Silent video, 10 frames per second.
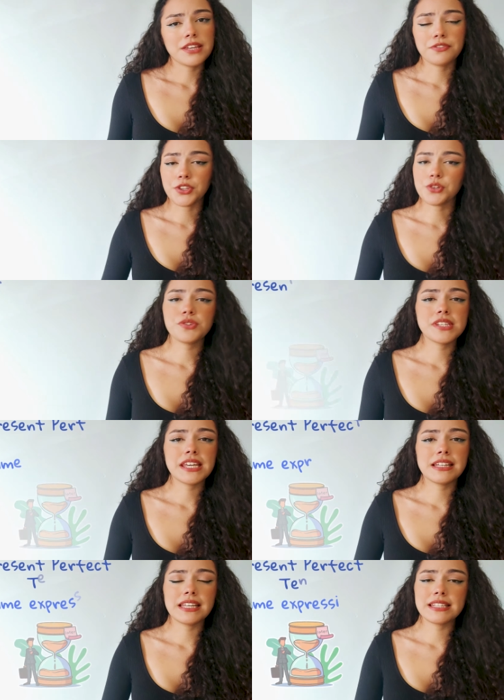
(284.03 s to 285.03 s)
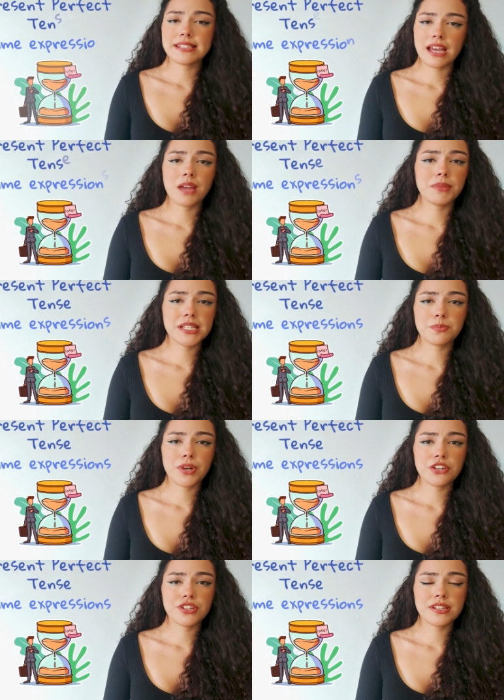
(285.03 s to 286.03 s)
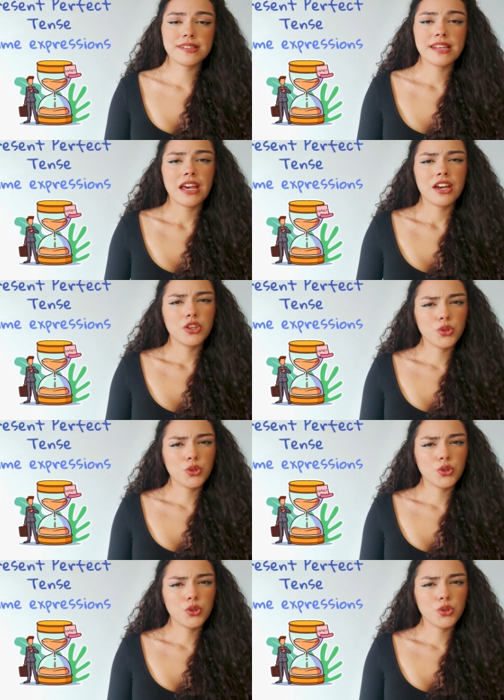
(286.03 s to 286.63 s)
If you see these time expressions,